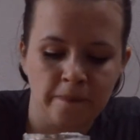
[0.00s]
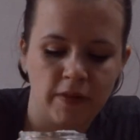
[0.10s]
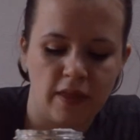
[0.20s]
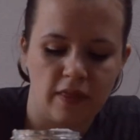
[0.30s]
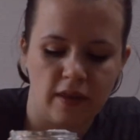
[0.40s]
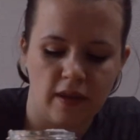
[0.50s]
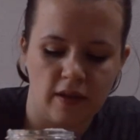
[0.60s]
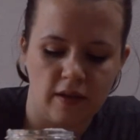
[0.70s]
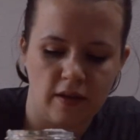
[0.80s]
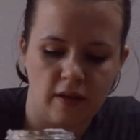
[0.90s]
And
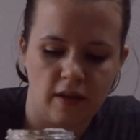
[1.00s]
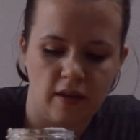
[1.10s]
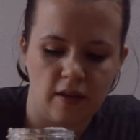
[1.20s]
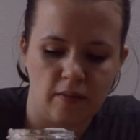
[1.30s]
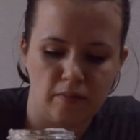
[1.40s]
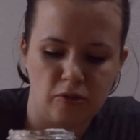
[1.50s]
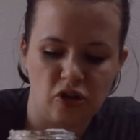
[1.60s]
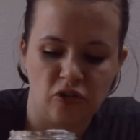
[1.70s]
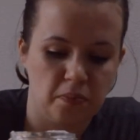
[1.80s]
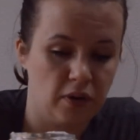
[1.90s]
then you
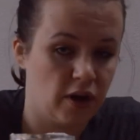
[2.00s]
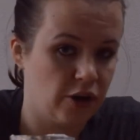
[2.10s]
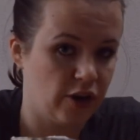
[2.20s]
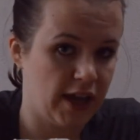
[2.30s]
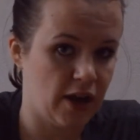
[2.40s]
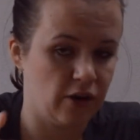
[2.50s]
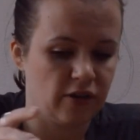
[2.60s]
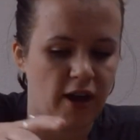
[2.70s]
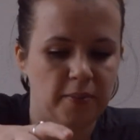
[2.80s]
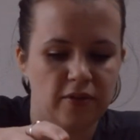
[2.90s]
just put it on your
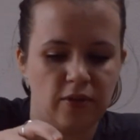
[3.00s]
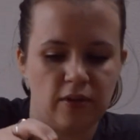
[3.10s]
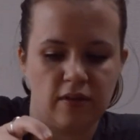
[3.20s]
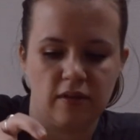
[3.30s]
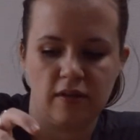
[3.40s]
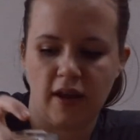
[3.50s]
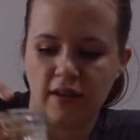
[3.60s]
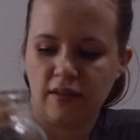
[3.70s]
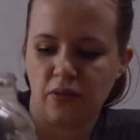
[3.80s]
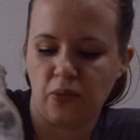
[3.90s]
countertop so it's
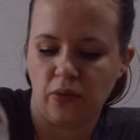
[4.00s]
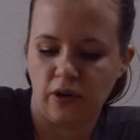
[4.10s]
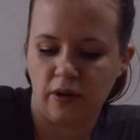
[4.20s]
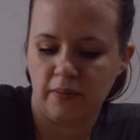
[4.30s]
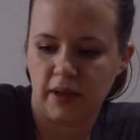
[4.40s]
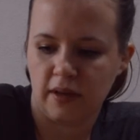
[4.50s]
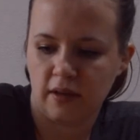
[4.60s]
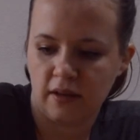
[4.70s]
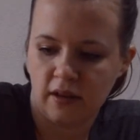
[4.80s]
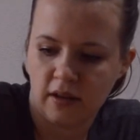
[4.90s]
nice and warm and
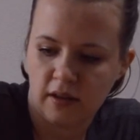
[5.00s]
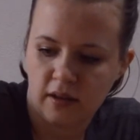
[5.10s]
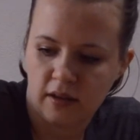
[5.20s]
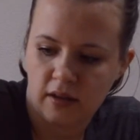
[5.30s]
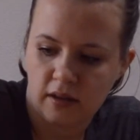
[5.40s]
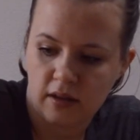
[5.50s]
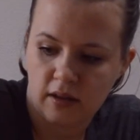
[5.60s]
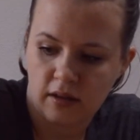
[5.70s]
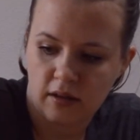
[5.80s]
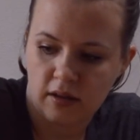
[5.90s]

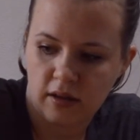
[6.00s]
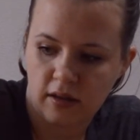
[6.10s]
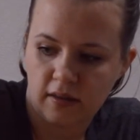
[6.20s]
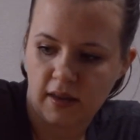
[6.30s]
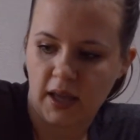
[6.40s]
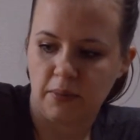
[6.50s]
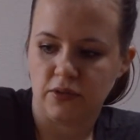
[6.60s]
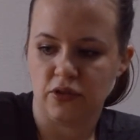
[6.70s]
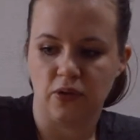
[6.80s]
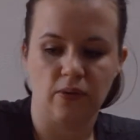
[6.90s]
is able
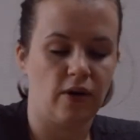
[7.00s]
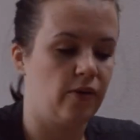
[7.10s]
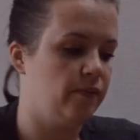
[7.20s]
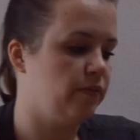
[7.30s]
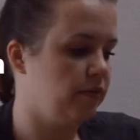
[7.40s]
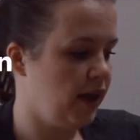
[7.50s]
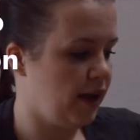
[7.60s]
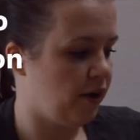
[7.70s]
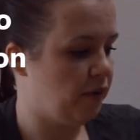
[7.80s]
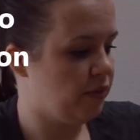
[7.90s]
to grow.
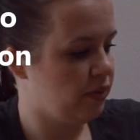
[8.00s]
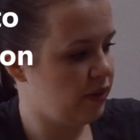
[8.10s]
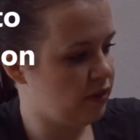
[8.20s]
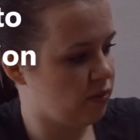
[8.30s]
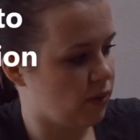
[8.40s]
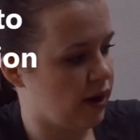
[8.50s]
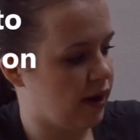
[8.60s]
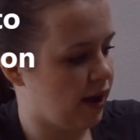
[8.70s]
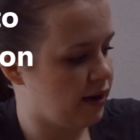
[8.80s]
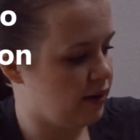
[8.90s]
Now, this one
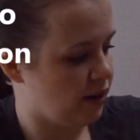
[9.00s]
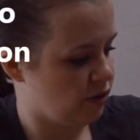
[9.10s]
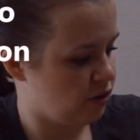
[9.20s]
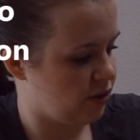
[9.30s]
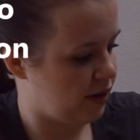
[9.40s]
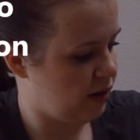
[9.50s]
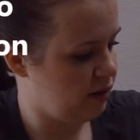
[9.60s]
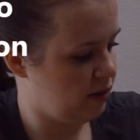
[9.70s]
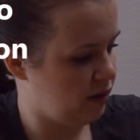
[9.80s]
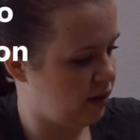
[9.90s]
I did yesterday,
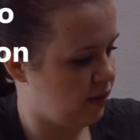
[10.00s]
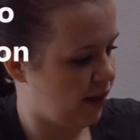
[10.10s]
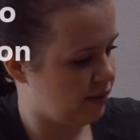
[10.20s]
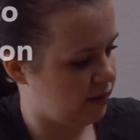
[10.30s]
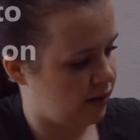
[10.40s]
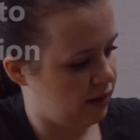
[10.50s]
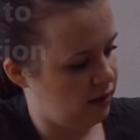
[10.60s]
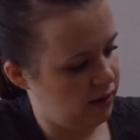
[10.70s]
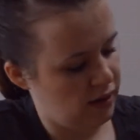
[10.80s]
I did last night,